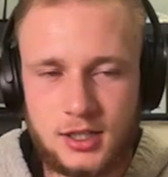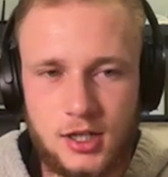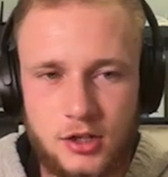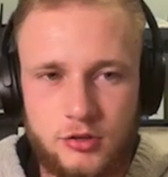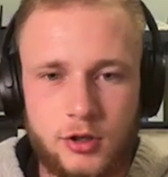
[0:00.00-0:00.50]

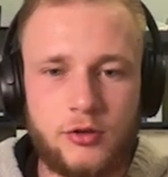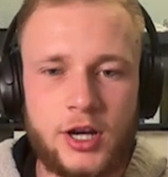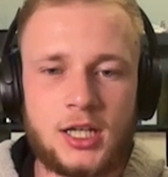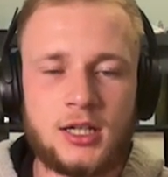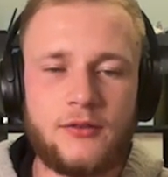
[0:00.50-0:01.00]
issue or
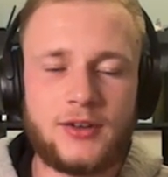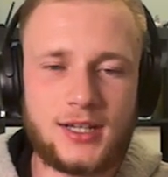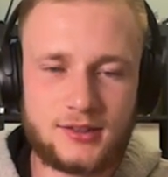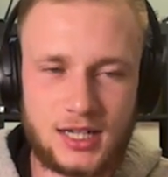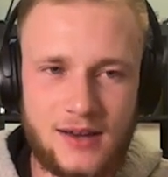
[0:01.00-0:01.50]
graded. If it
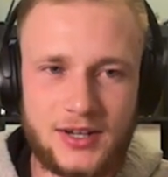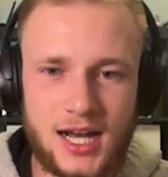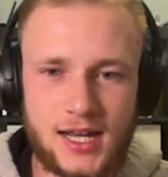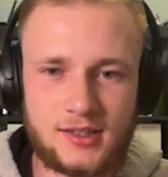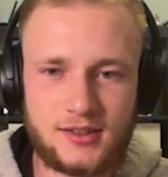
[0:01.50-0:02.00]
doesn't have an
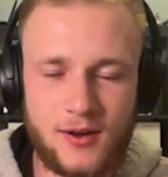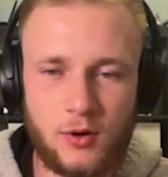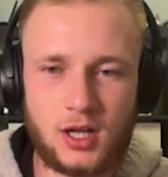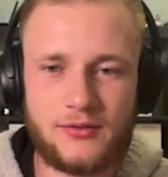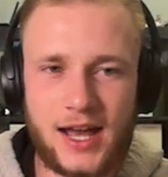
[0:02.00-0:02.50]
I, it's day
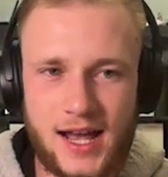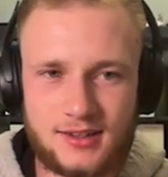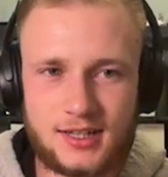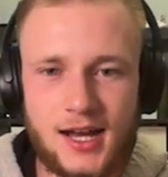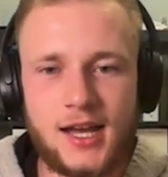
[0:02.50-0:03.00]
one. If it has
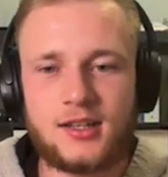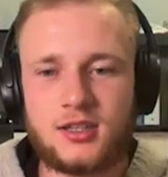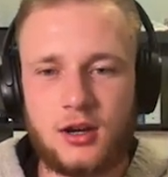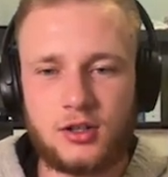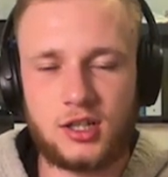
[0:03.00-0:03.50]
an I, it's
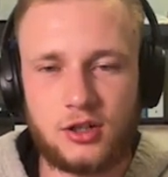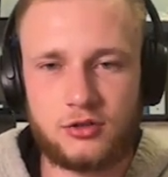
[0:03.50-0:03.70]
guaranteed issue or